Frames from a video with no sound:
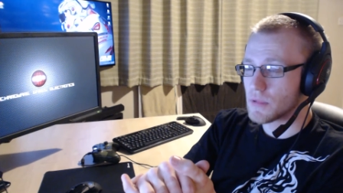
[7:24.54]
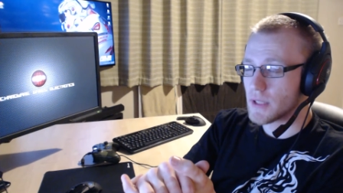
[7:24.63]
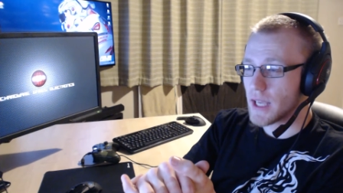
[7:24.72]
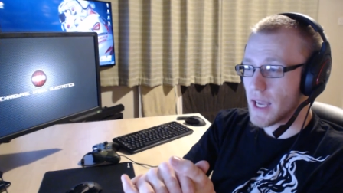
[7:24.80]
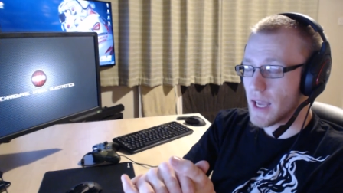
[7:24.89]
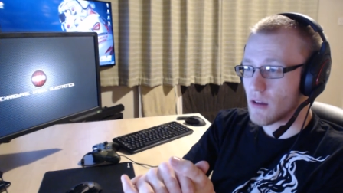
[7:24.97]

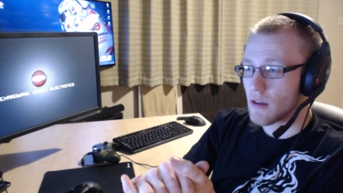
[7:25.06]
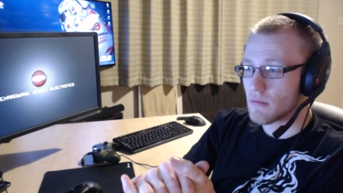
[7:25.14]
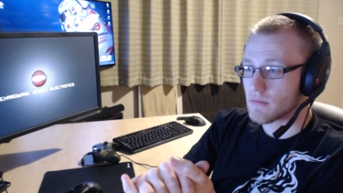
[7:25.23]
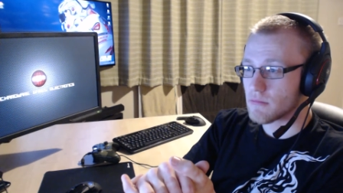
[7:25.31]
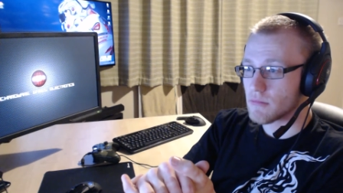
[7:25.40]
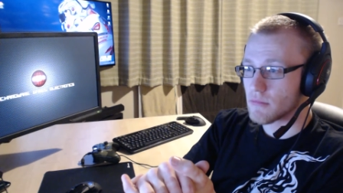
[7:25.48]
yeah,
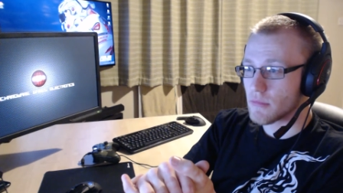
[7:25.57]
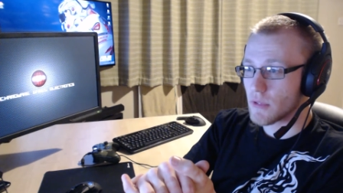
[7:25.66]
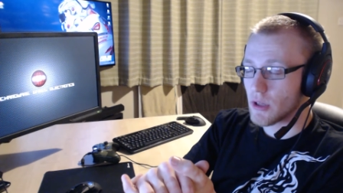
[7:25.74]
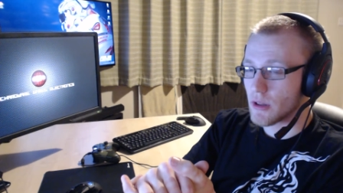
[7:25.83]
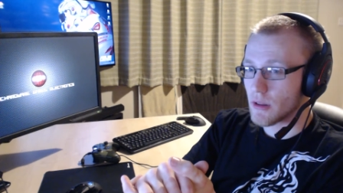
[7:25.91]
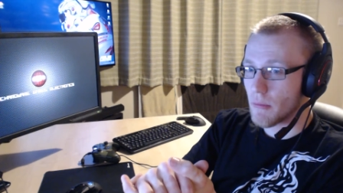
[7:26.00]
um,
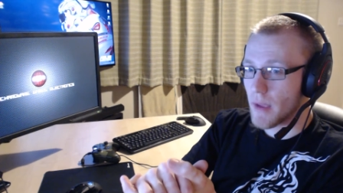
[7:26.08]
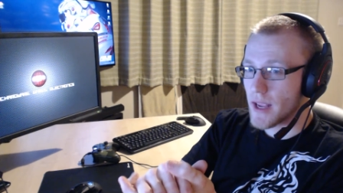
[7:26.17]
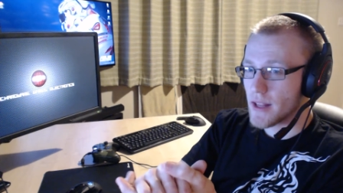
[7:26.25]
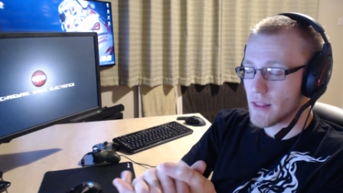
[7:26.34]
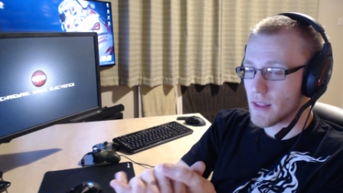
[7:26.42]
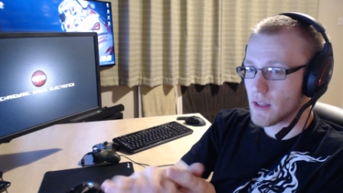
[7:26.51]
the,
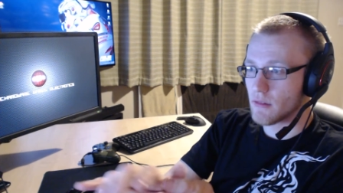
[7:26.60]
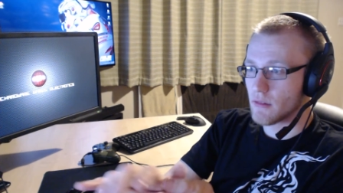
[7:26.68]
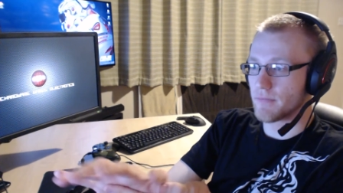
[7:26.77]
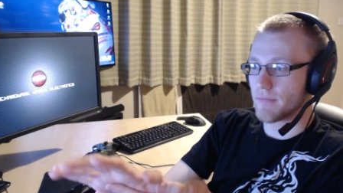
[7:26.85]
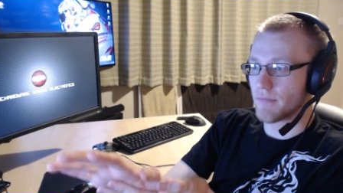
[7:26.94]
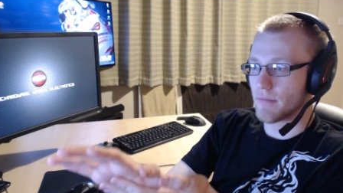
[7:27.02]
main
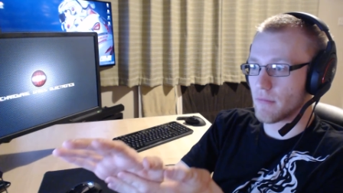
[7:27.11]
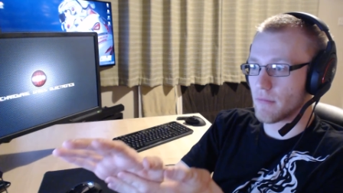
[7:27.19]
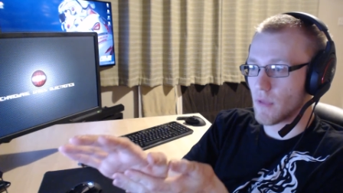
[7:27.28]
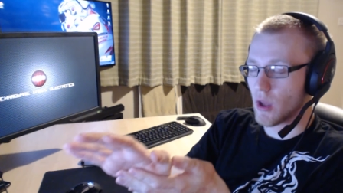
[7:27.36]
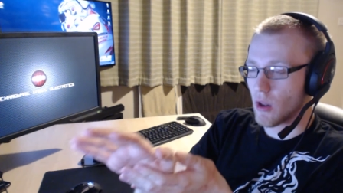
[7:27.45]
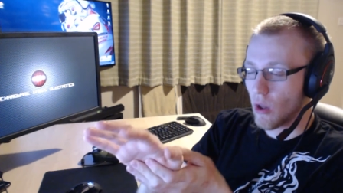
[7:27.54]
thing
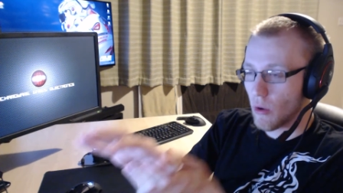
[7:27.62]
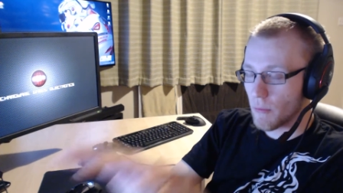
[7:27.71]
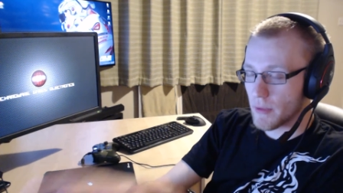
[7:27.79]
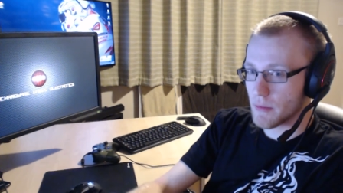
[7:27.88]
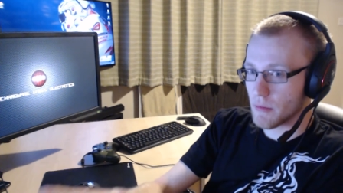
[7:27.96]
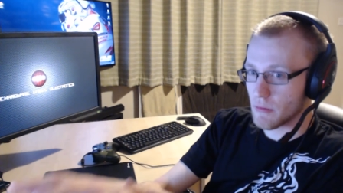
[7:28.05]
a lot
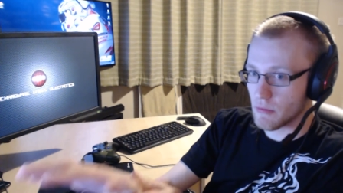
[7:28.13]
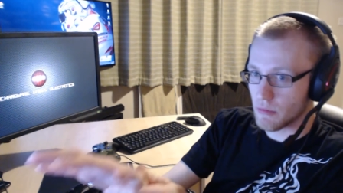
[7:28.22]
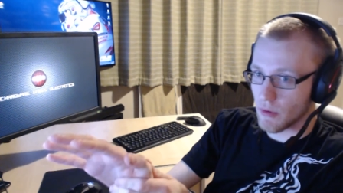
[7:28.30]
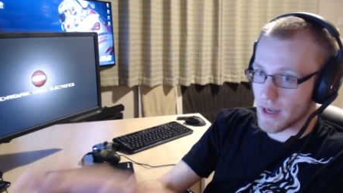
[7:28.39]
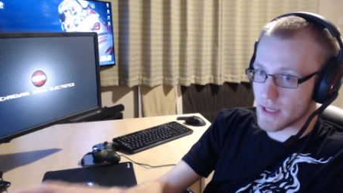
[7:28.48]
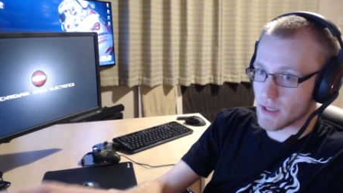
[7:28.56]
of people
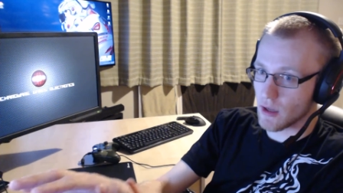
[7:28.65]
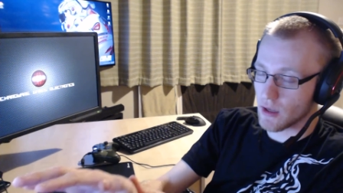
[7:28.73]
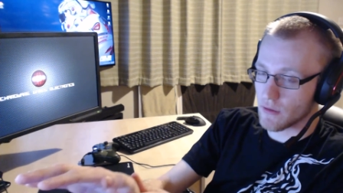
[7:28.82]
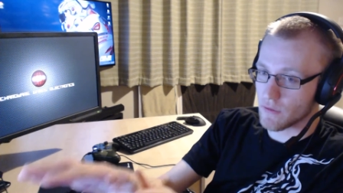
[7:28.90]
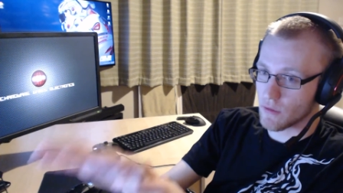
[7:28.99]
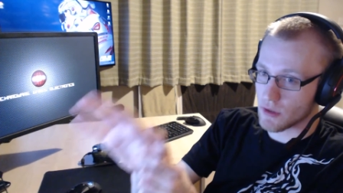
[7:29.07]
will
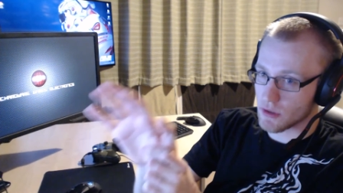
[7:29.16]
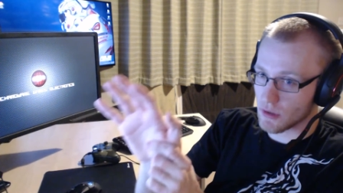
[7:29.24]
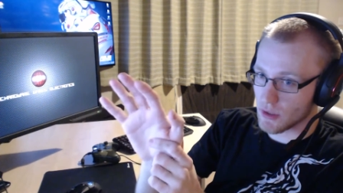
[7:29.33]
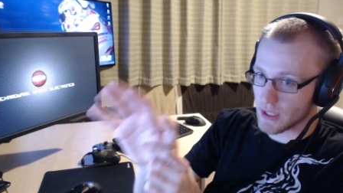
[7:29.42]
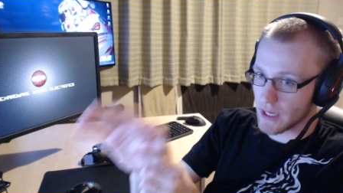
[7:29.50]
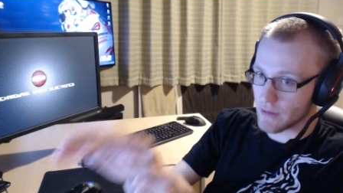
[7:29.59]
SLI for is
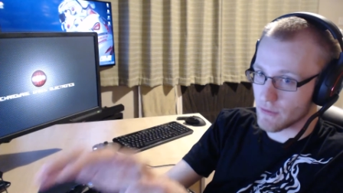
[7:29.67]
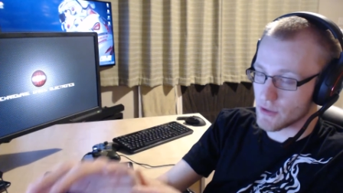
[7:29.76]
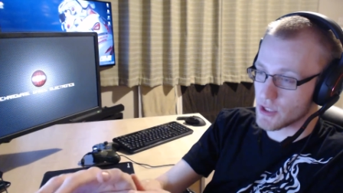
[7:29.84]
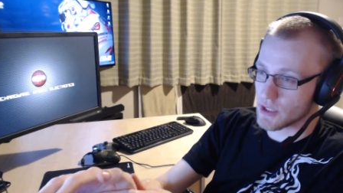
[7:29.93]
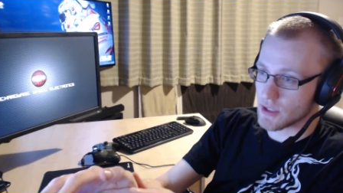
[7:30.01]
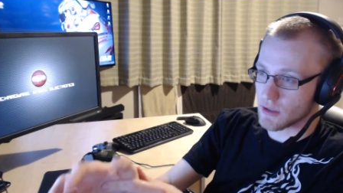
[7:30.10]
not the
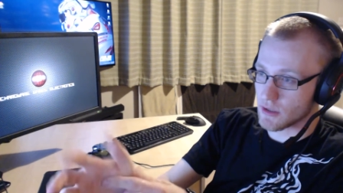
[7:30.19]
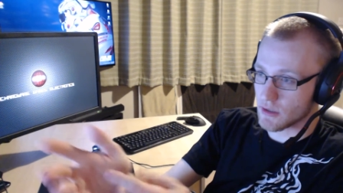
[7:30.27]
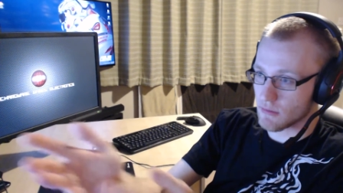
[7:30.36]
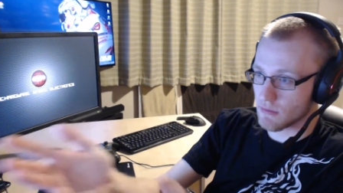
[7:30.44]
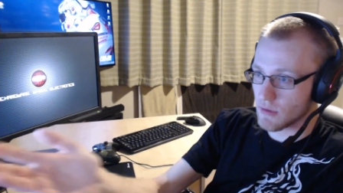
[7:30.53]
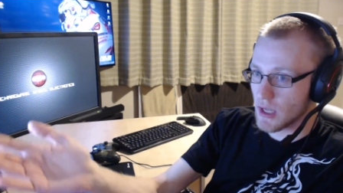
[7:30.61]
averages
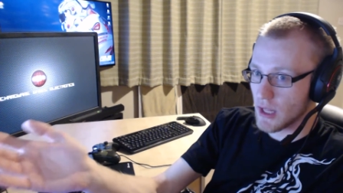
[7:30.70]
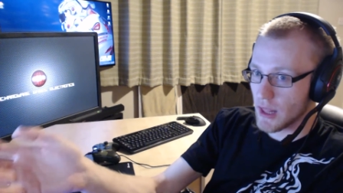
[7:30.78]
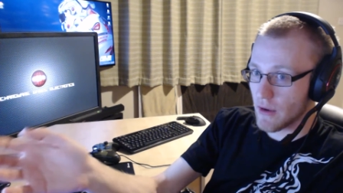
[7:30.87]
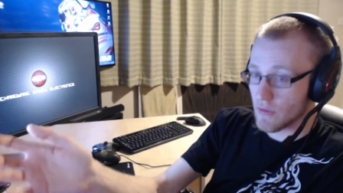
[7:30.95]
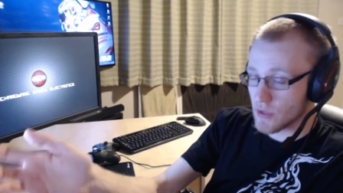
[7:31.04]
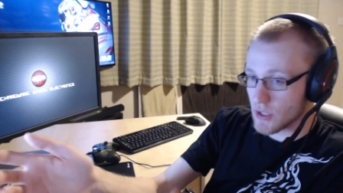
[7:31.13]
because
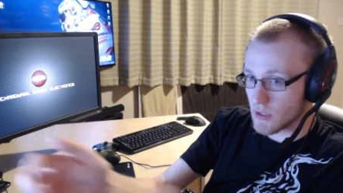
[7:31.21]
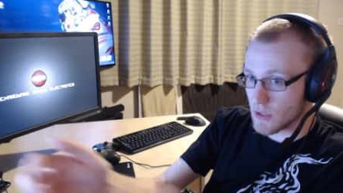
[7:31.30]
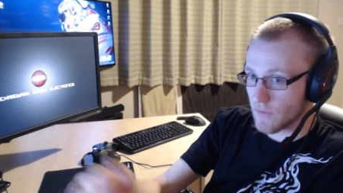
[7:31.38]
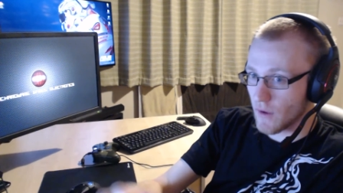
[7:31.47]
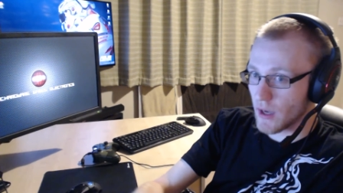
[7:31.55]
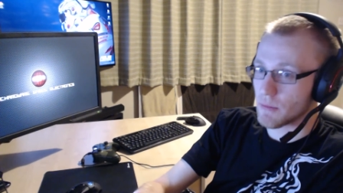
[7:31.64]
the averages is
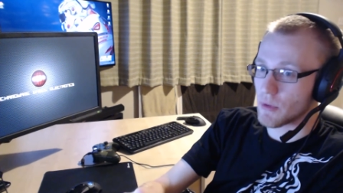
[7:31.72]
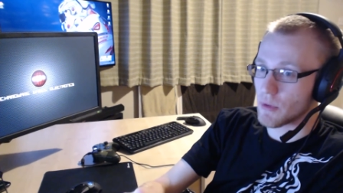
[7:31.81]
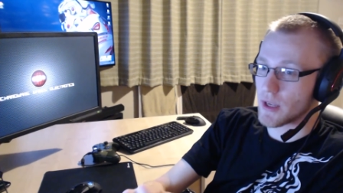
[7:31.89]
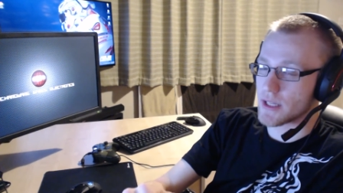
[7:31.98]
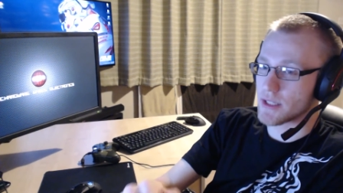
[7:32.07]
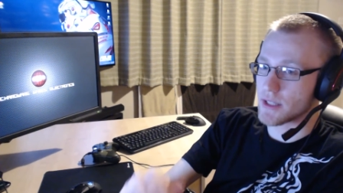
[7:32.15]
fine,
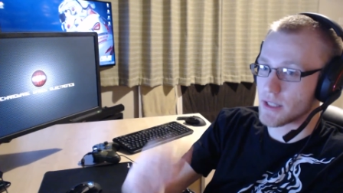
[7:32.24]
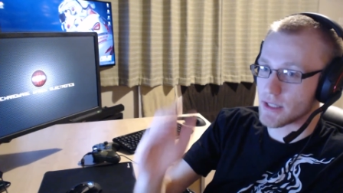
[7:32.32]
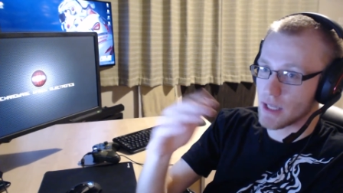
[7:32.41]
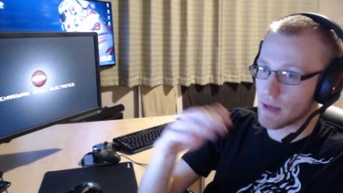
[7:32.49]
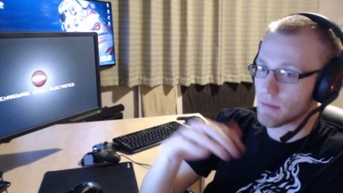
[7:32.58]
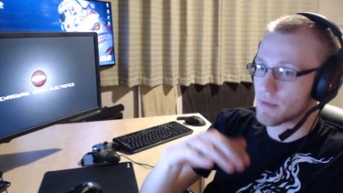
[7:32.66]
but it's the
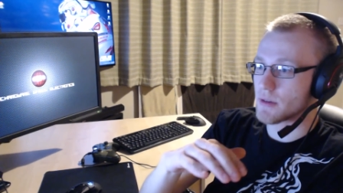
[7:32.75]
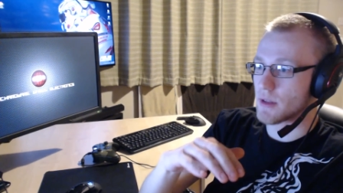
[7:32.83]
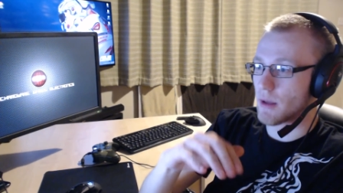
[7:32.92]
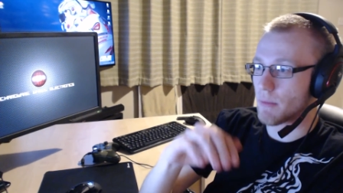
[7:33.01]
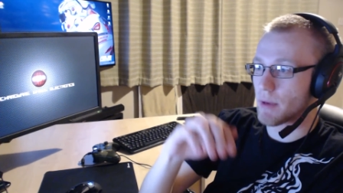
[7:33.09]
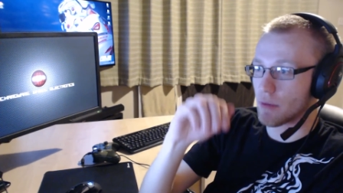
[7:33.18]
dips
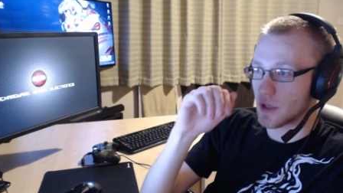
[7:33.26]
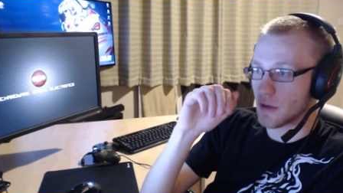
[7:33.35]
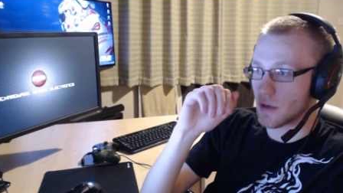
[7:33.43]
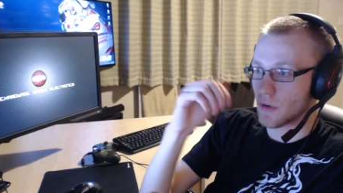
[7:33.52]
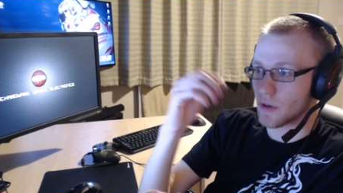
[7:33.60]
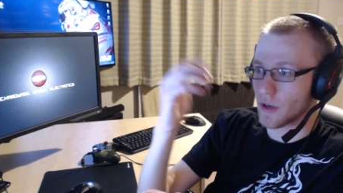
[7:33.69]
that people
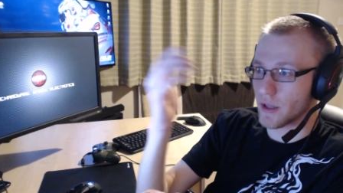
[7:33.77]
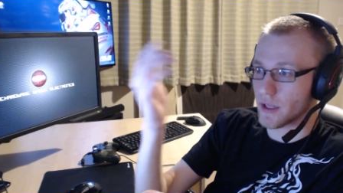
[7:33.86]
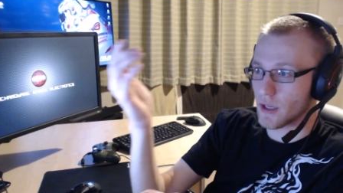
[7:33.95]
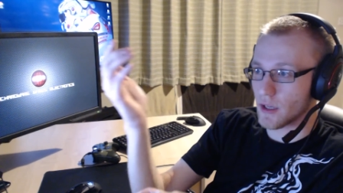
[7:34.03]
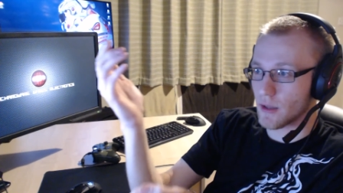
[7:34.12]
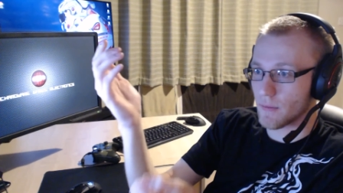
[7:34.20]
don't want.
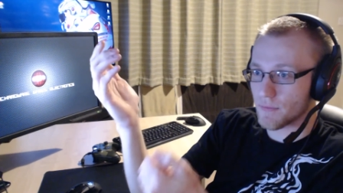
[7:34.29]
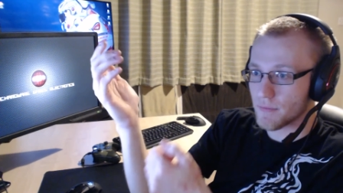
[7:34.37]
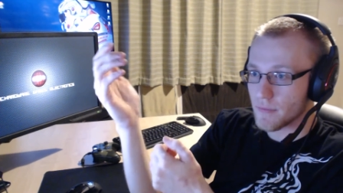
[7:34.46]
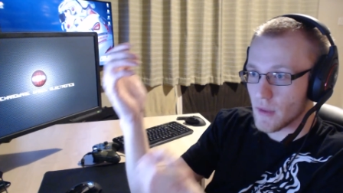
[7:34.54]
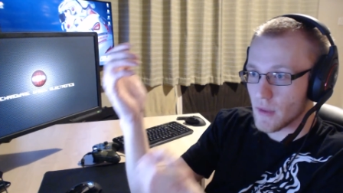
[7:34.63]
Like um,